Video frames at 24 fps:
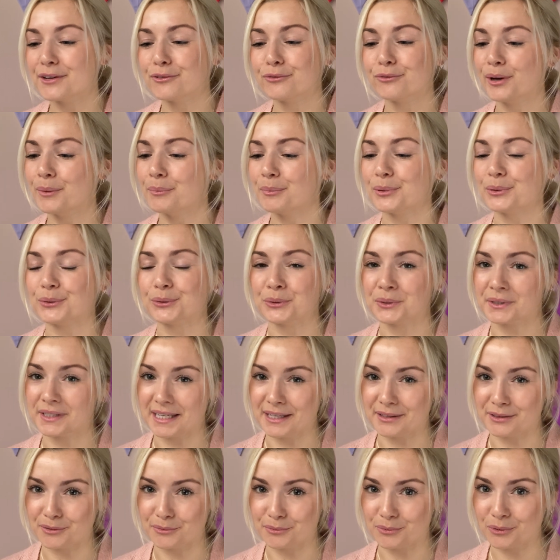ripples
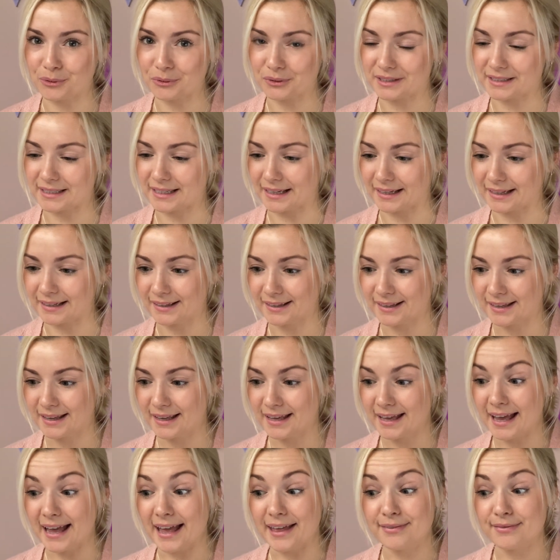in the water,
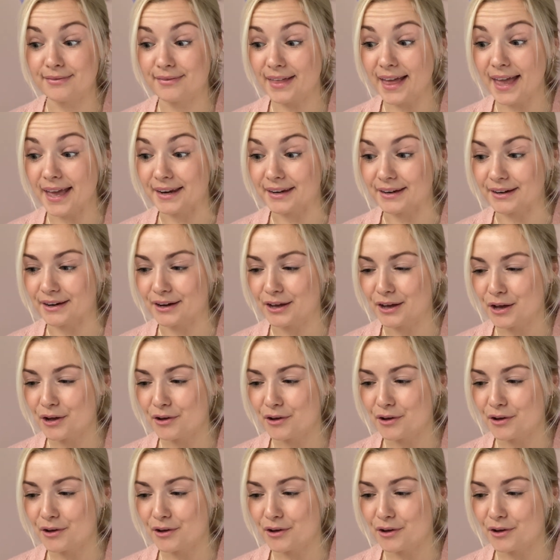and then